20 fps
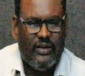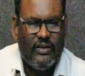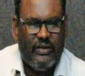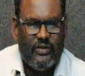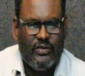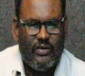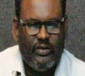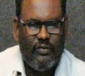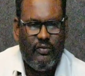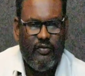
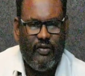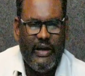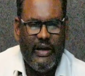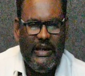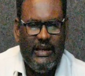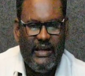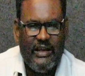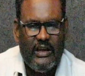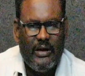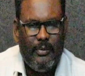So
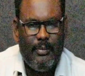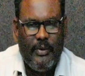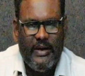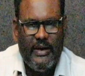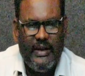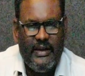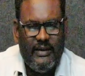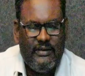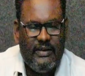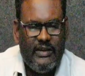while
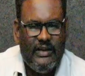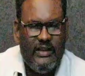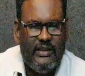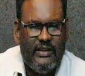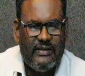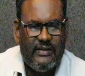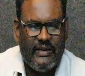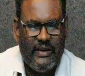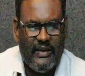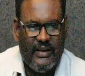interpreting the
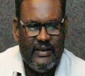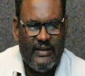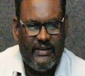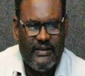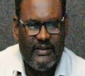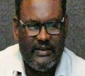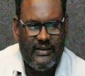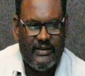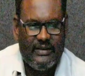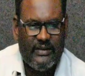
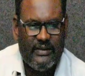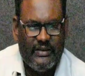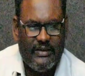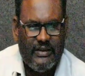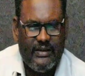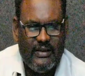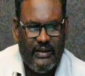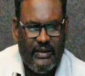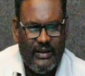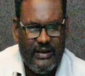sentences,
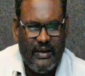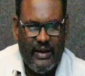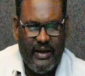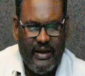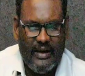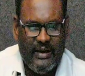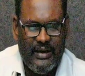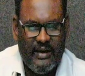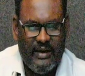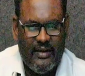
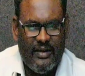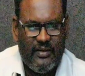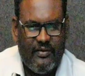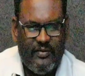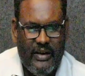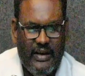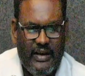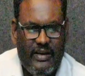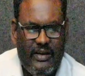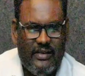and
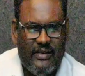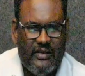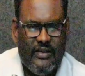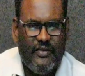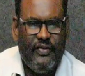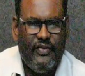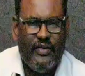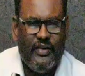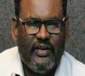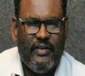while
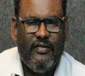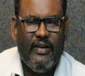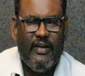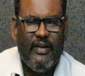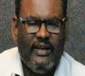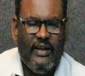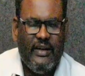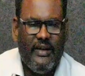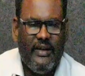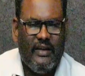if you give
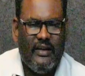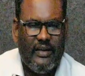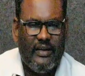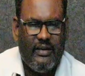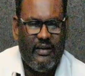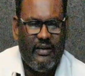any